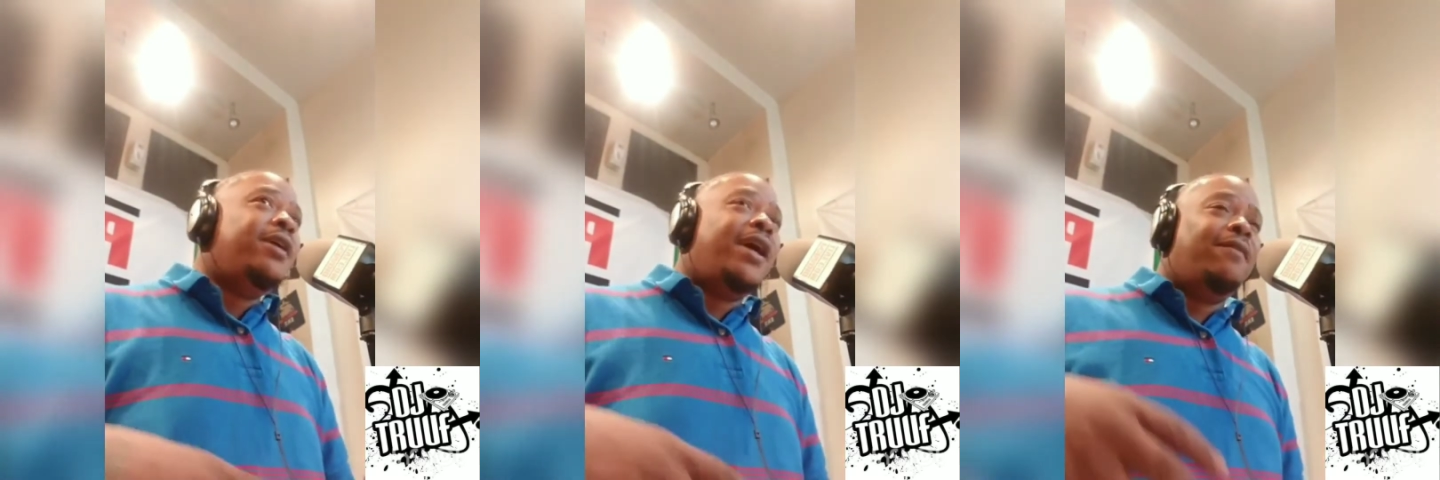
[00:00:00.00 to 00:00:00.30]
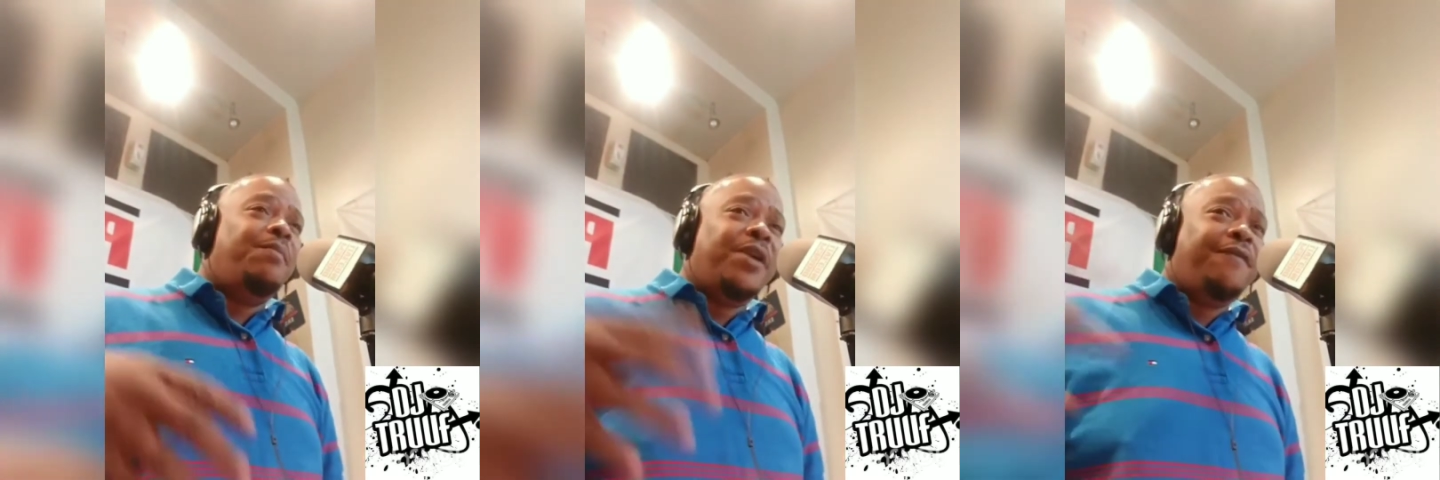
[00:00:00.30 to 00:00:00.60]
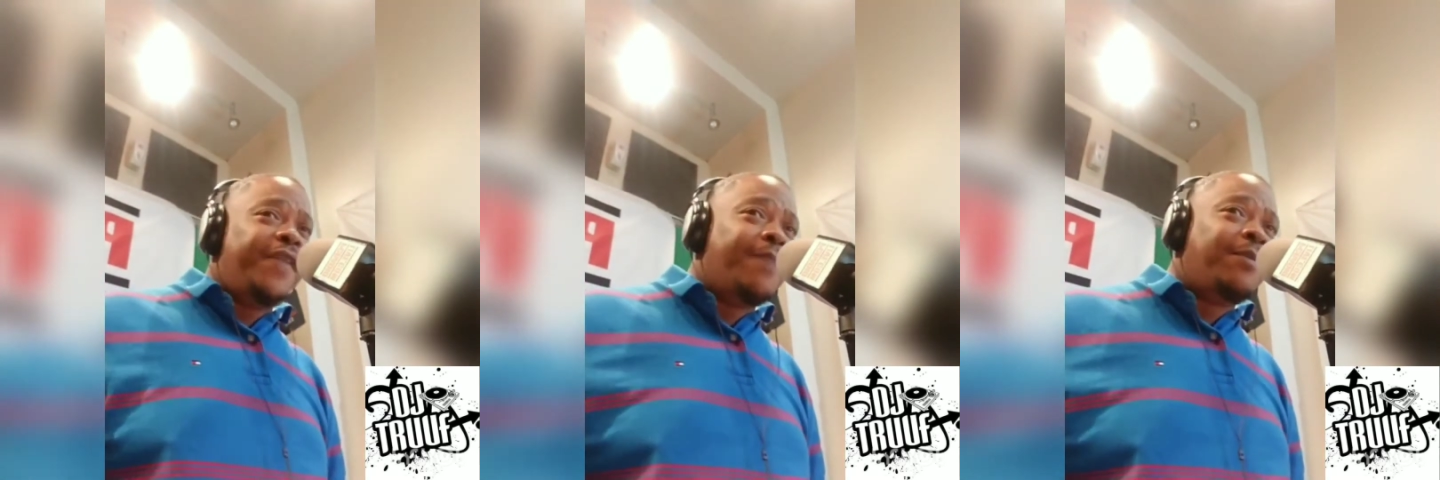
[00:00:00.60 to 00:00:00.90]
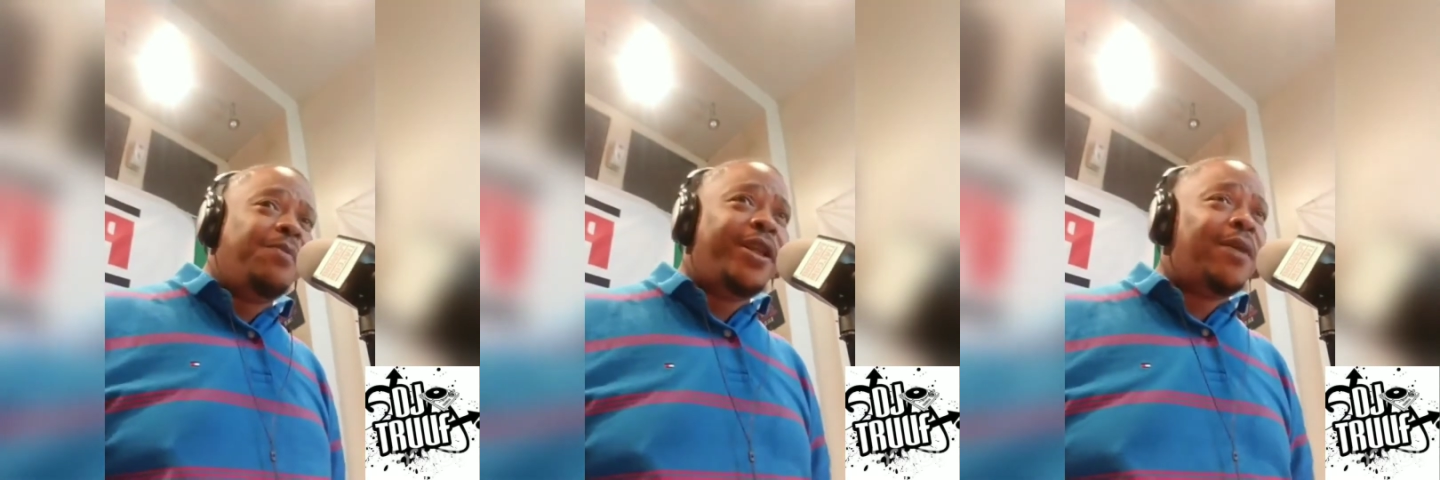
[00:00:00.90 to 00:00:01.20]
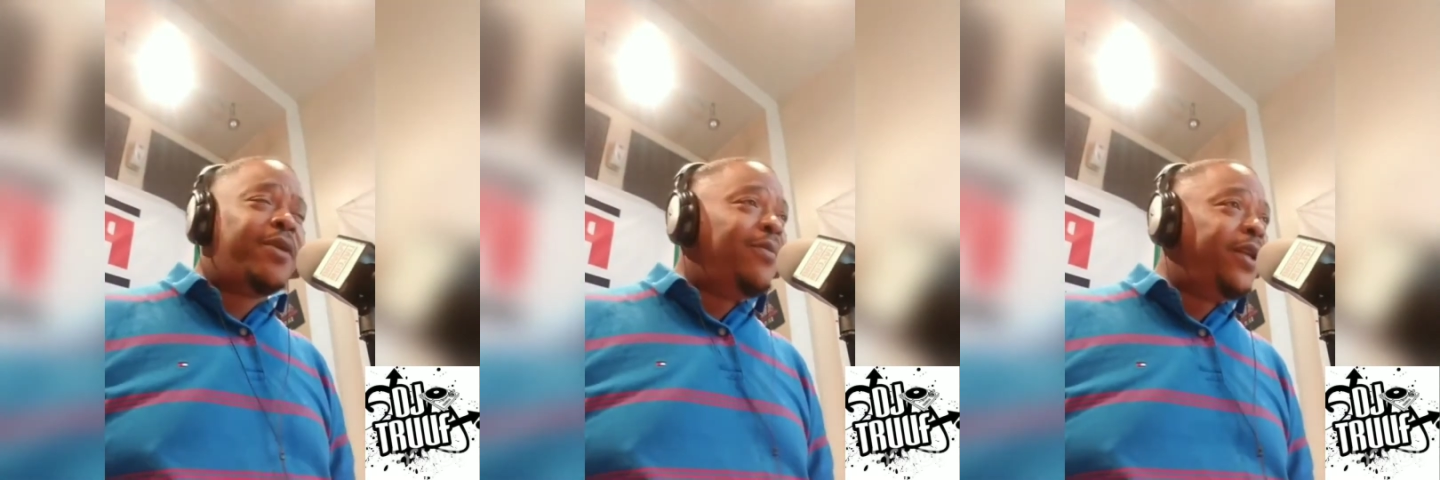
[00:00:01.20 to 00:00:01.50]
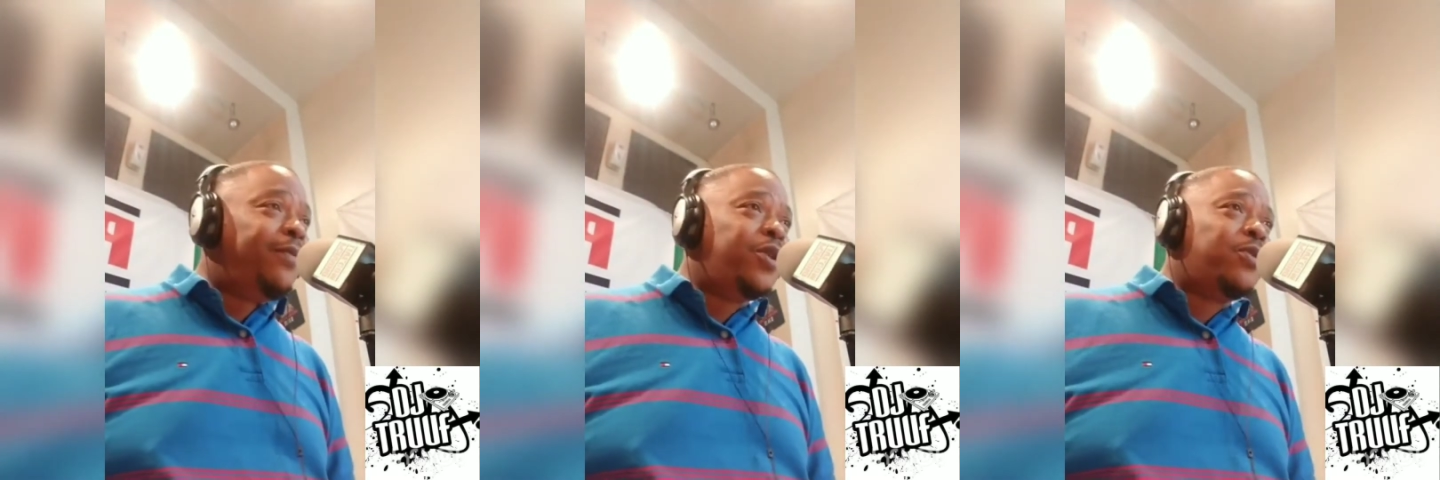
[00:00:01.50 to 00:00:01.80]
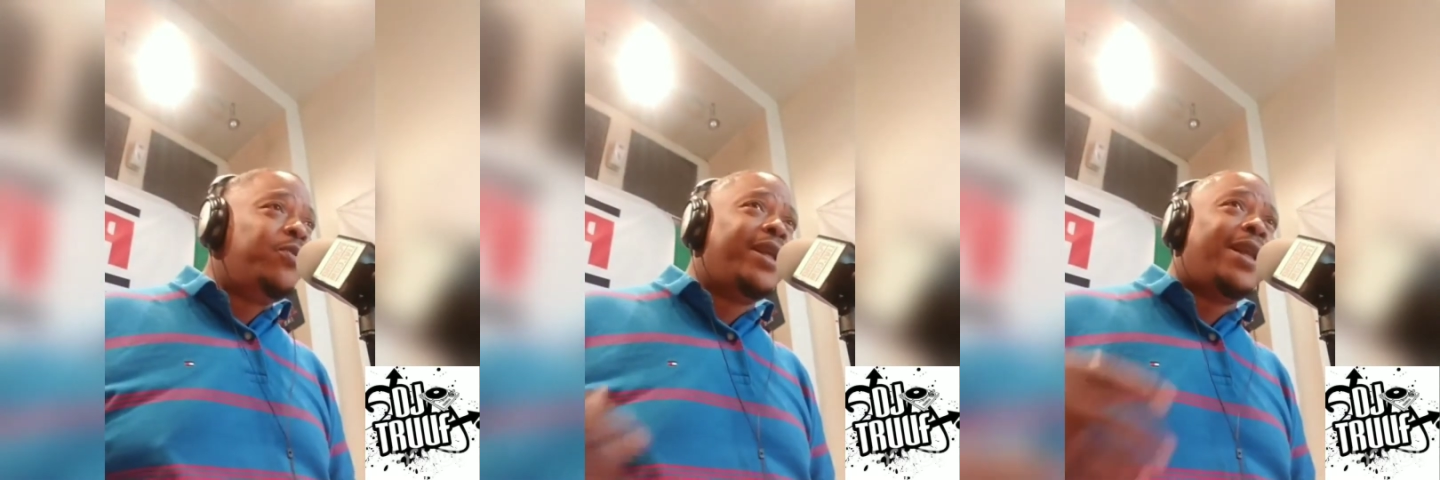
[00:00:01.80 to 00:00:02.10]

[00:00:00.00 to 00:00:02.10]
A big family meetup coming up this week, and